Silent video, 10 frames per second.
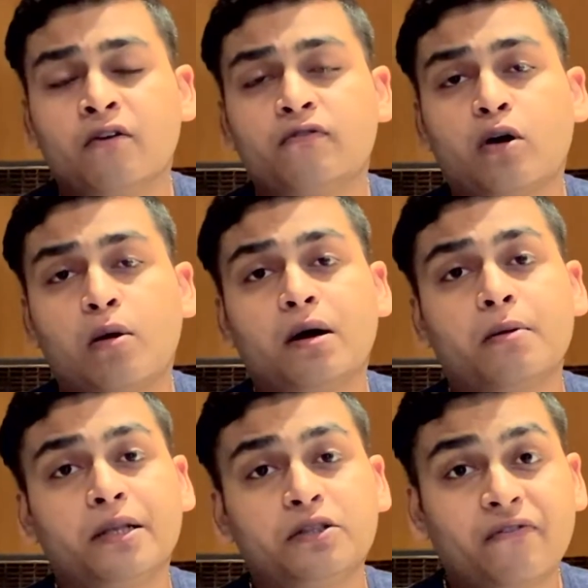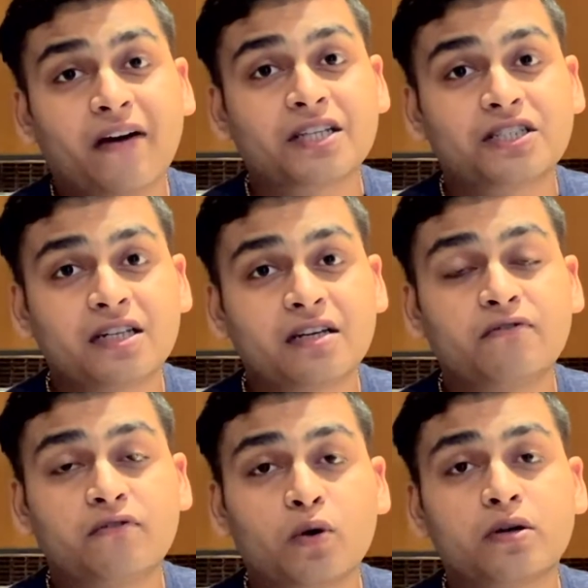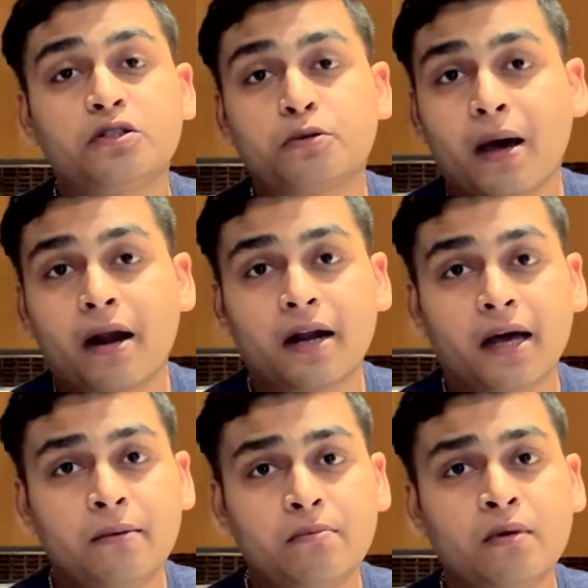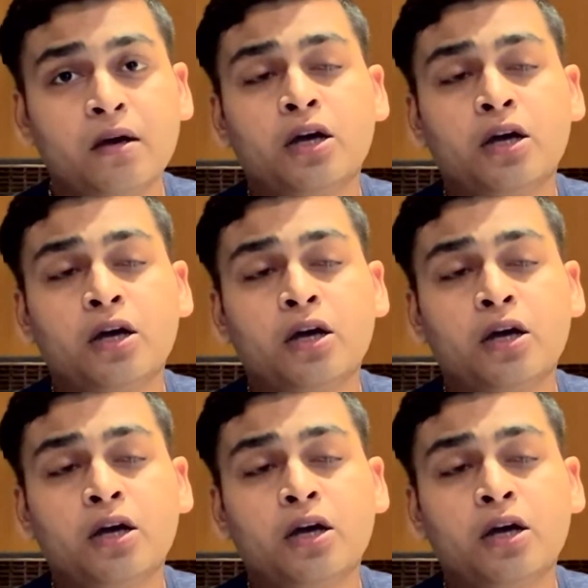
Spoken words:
from a manufacturing-focused paradigm